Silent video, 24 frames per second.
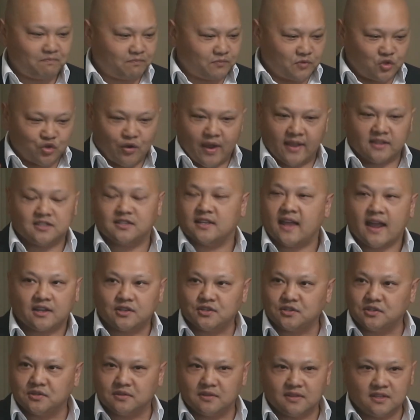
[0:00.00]

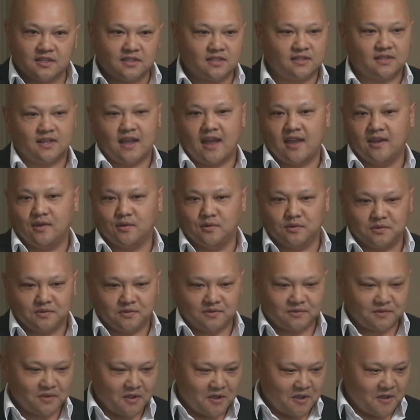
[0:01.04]
transaction, this
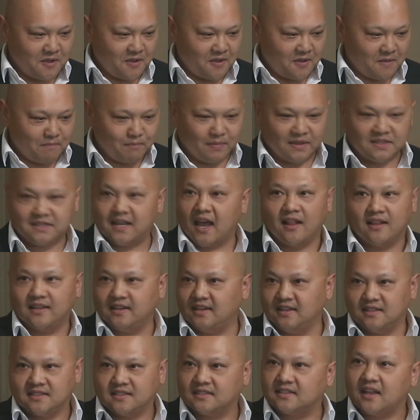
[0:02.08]
sales
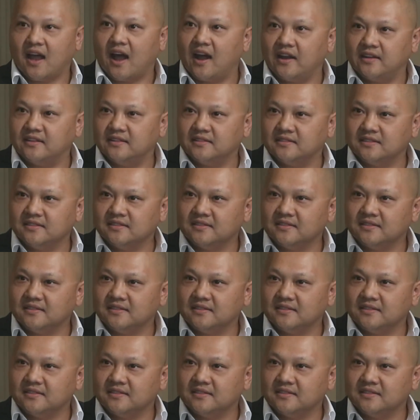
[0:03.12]
mentality started?